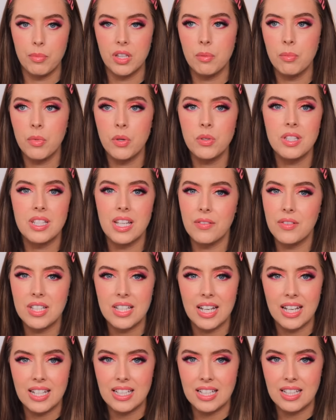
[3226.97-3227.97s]
But the most
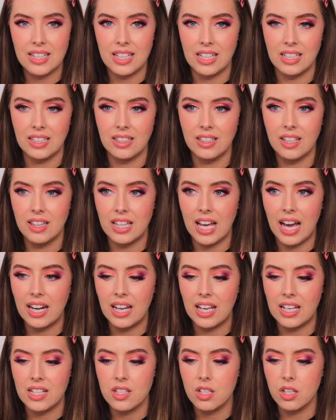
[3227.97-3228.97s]
devastating thing that
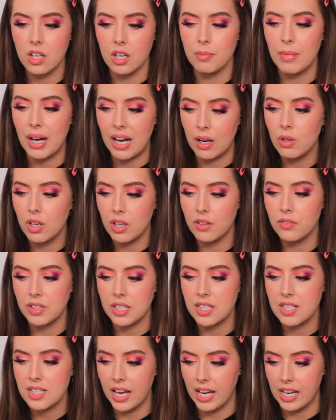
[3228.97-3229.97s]
has come out of
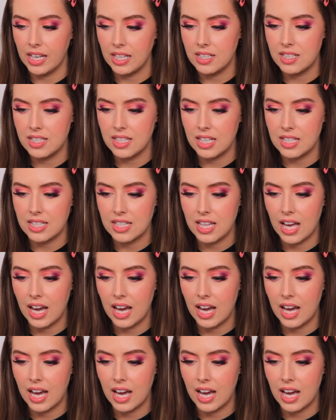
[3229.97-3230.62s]
this case is